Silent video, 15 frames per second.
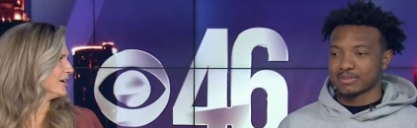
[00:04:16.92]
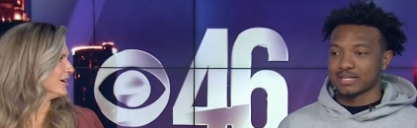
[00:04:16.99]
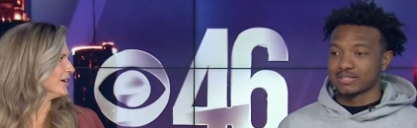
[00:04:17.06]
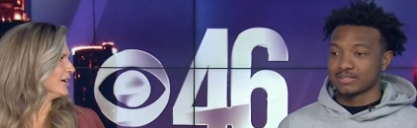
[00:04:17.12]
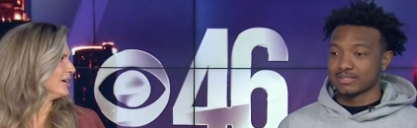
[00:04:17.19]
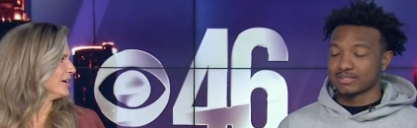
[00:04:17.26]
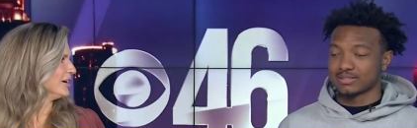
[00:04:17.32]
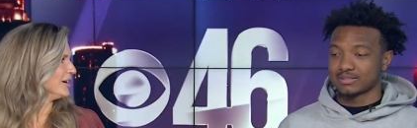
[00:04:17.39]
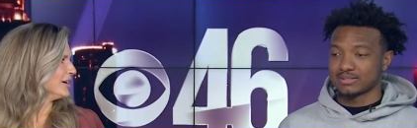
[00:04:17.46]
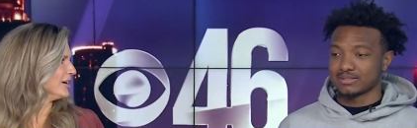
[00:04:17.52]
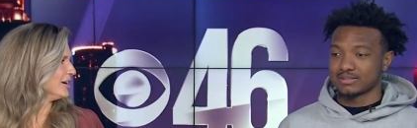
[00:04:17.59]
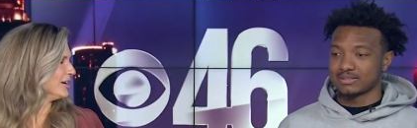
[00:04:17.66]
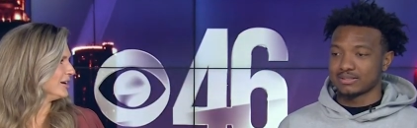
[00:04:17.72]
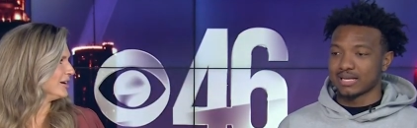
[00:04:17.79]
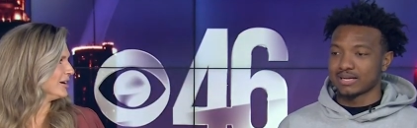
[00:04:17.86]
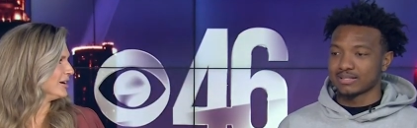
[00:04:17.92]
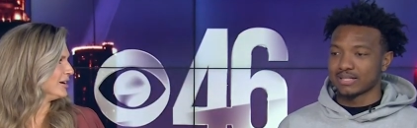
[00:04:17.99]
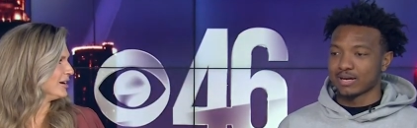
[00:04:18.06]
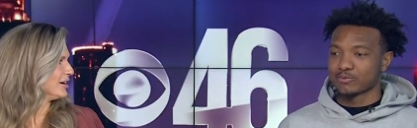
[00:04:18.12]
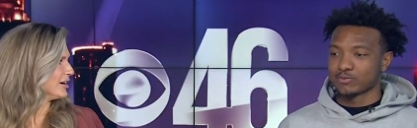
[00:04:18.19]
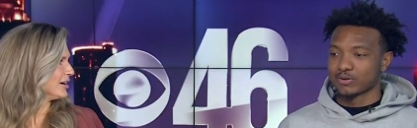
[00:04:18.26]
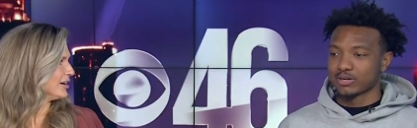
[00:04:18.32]
Speaker 1: Man, just that,
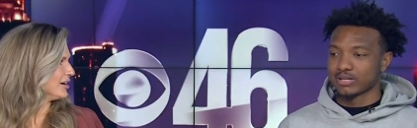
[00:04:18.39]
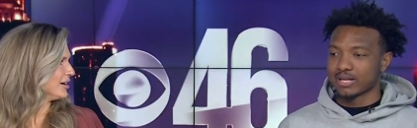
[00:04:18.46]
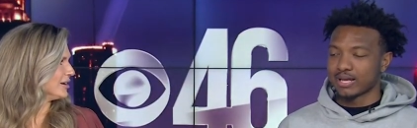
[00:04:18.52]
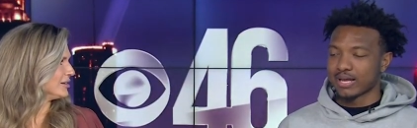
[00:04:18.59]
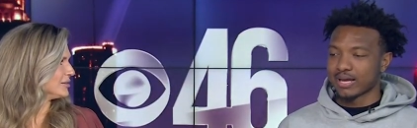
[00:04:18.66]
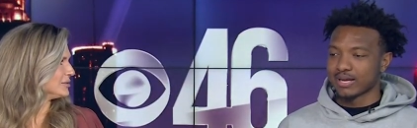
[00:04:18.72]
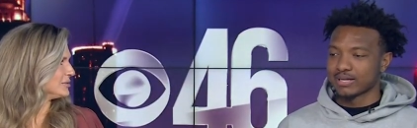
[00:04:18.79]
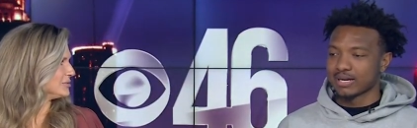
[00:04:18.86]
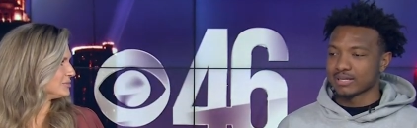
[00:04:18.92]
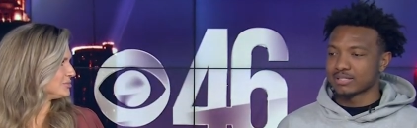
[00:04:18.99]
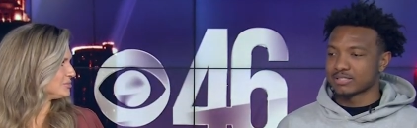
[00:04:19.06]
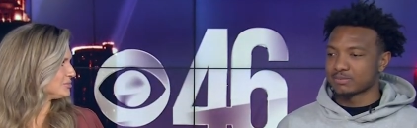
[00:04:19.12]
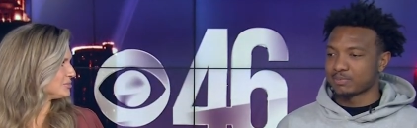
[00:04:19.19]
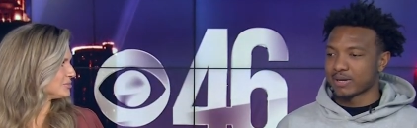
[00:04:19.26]
that run they had, not this